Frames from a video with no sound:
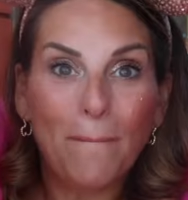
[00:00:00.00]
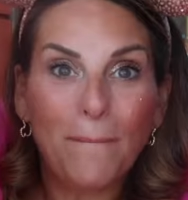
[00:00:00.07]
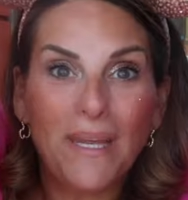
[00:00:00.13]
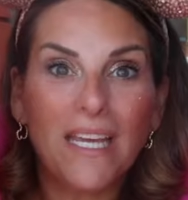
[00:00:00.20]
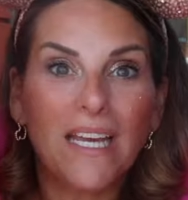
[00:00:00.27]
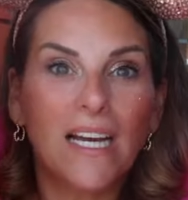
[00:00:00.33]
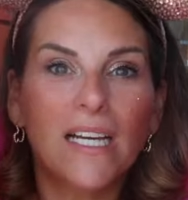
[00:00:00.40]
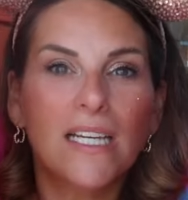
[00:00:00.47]

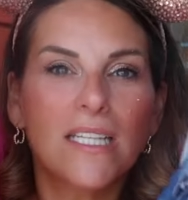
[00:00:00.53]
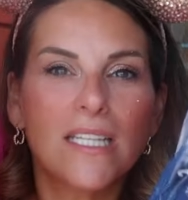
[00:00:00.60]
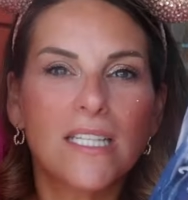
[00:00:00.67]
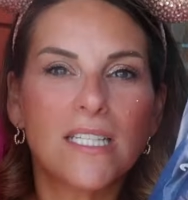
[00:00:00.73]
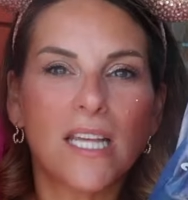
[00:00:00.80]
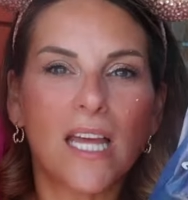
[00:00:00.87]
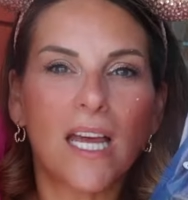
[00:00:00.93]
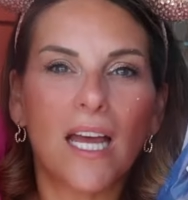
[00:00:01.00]
because
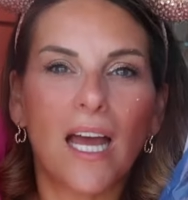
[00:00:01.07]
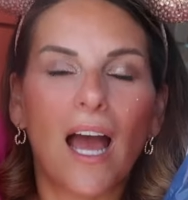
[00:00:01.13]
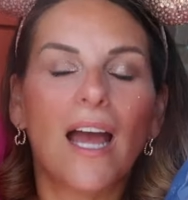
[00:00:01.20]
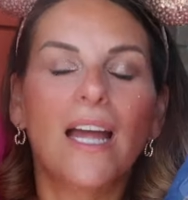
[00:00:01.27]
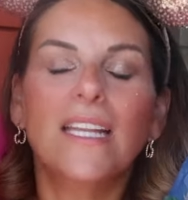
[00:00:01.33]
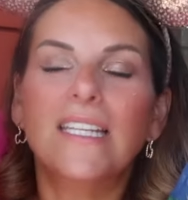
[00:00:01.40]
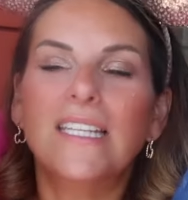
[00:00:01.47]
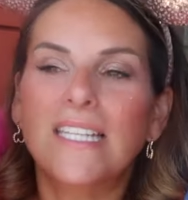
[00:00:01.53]

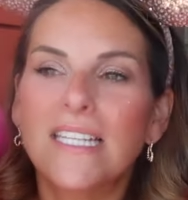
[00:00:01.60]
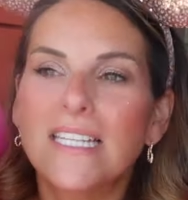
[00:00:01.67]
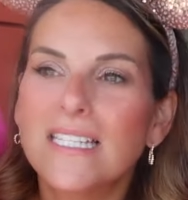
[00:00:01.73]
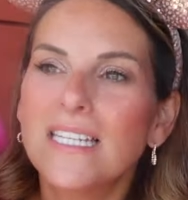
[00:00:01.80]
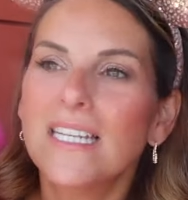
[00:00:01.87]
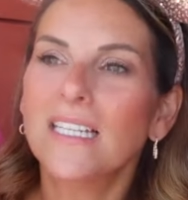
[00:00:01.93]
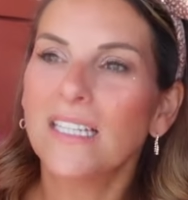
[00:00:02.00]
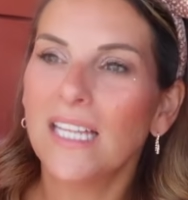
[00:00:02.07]

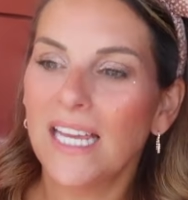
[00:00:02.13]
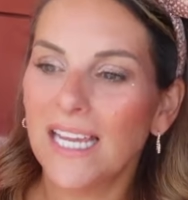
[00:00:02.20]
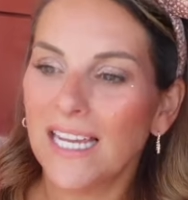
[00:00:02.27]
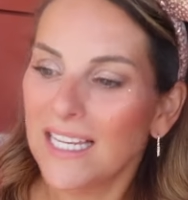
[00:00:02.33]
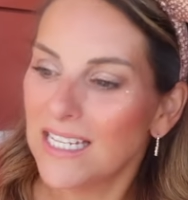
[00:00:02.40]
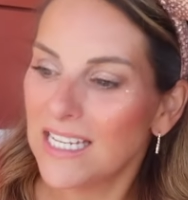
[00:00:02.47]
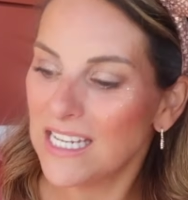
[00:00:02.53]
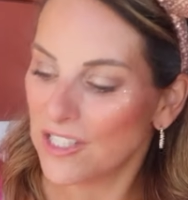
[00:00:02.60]

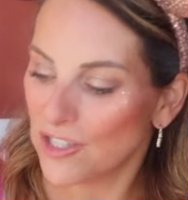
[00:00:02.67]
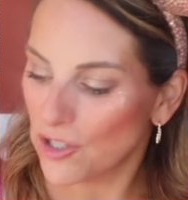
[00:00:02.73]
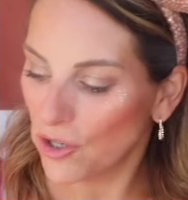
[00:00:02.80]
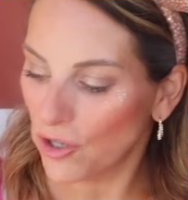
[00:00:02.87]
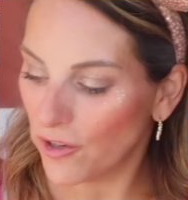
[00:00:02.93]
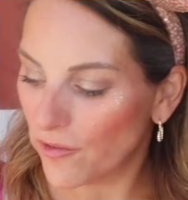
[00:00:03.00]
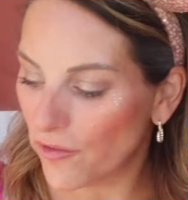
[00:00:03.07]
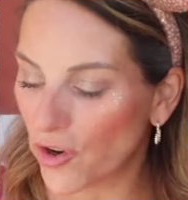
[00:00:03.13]
Disneyland is
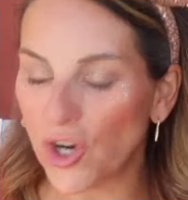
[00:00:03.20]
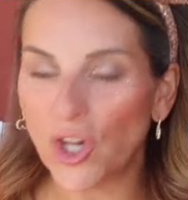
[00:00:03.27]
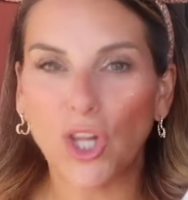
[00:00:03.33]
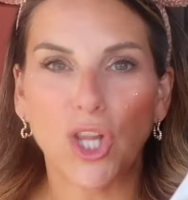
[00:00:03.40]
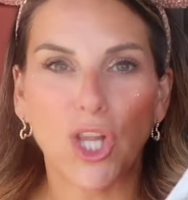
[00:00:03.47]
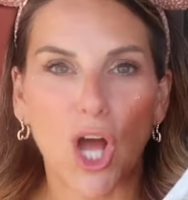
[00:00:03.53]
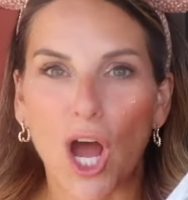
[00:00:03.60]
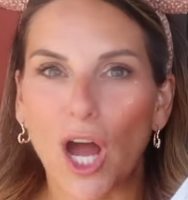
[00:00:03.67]
good for a
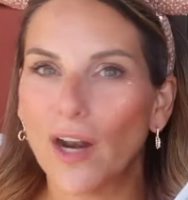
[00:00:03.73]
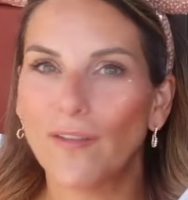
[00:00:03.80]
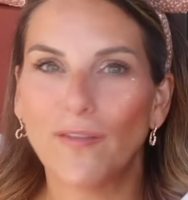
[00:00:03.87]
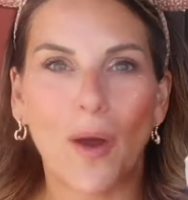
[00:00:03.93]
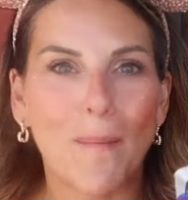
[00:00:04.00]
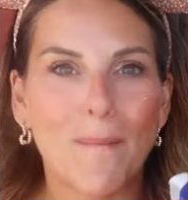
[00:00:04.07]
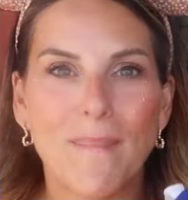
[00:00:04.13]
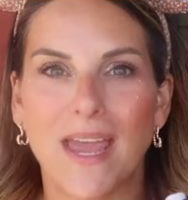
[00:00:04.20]
lot
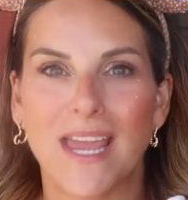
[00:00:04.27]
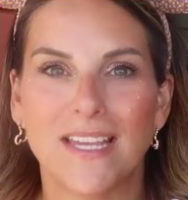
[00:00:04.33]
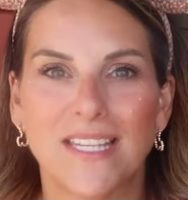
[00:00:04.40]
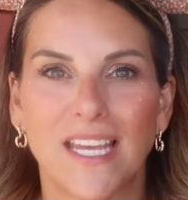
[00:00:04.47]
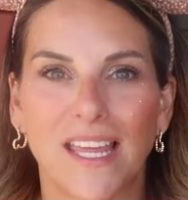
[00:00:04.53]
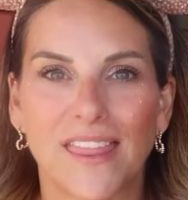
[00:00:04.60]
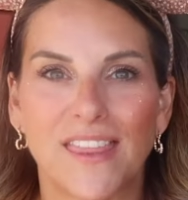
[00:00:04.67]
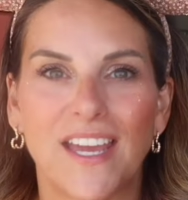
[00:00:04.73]
of
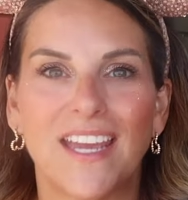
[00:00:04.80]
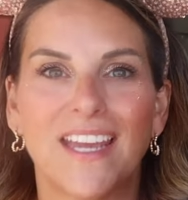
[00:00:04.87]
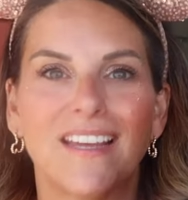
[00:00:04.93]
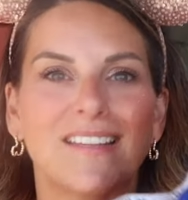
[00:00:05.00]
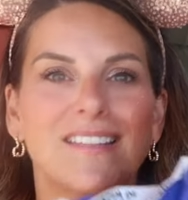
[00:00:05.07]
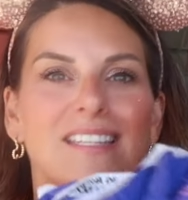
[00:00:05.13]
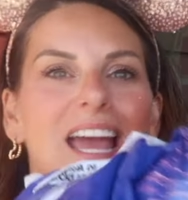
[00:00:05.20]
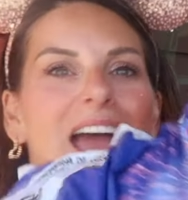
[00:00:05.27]
amazing
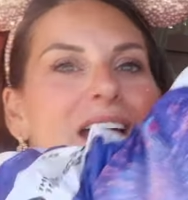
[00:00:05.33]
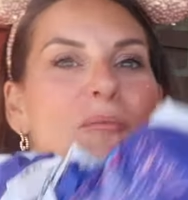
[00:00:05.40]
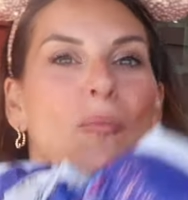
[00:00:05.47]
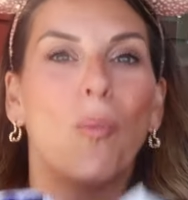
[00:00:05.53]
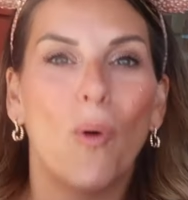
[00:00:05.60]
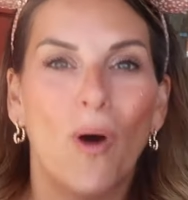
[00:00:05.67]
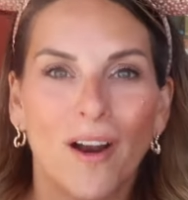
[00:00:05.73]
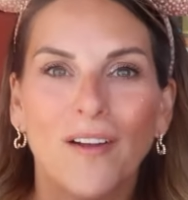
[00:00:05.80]
things, and
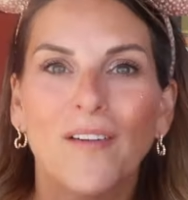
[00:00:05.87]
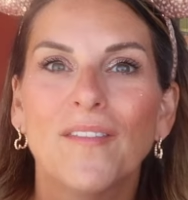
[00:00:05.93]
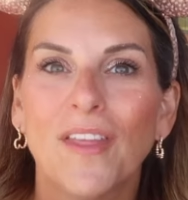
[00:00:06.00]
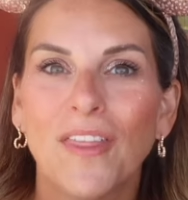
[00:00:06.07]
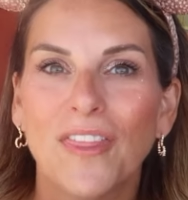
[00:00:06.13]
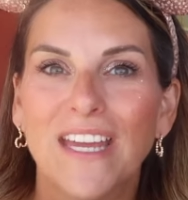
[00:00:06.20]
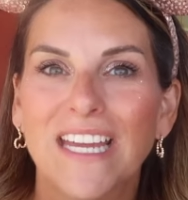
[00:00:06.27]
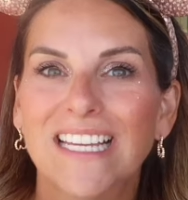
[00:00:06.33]
one of
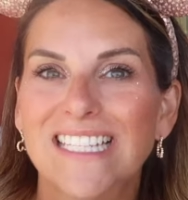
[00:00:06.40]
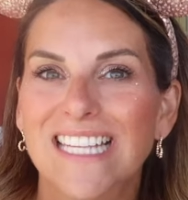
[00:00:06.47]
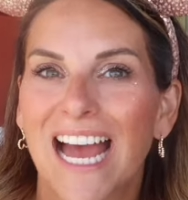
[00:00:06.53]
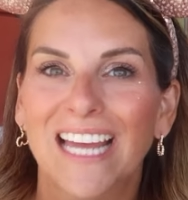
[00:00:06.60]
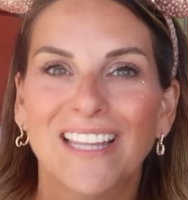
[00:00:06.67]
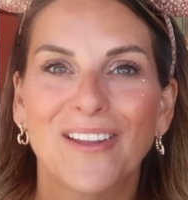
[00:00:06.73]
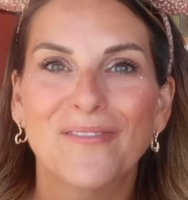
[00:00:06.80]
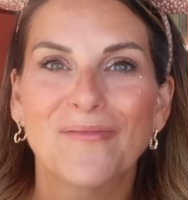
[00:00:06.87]
the things
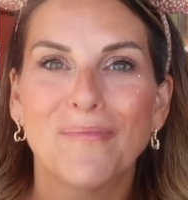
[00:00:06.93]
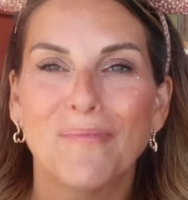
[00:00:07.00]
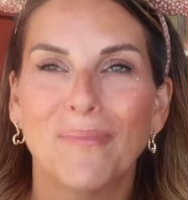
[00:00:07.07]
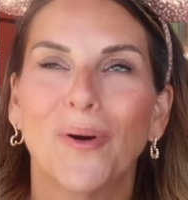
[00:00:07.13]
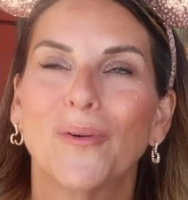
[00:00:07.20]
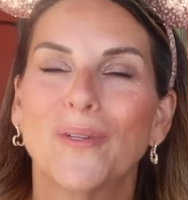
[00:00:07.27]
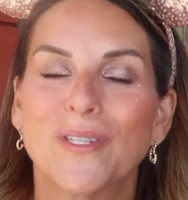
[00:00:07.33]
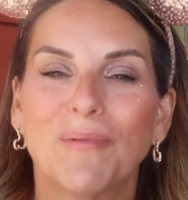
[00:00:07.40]
I love
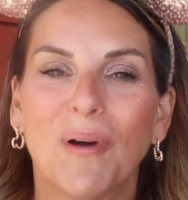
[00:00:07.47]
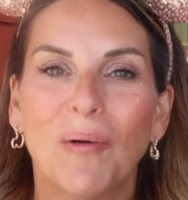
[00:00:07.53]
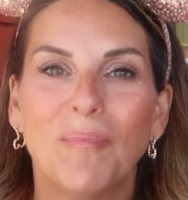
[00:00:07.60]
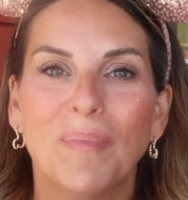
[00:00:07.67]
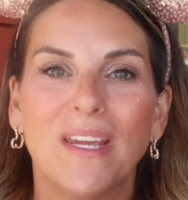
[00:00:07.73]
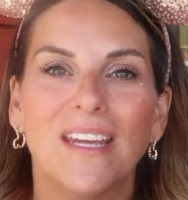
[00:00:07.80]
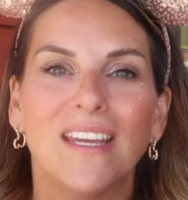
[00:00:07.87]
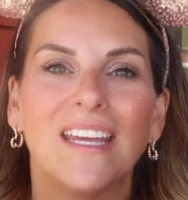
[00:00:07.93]
most
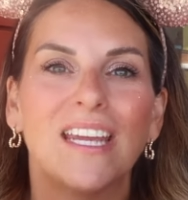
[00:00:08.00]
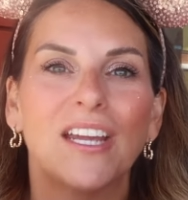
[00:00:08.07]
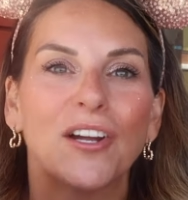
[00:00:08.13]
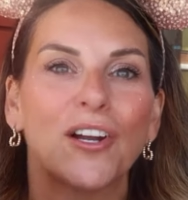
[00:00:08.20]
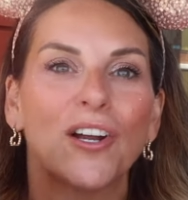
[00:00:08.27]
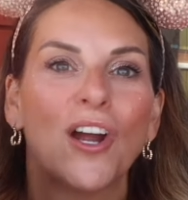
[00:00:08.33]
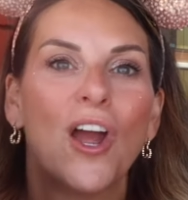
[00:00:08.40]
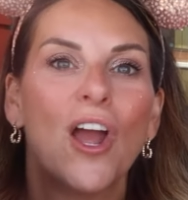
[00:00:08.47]
about being
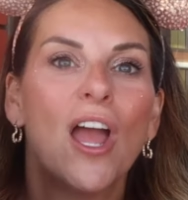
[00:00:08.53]
here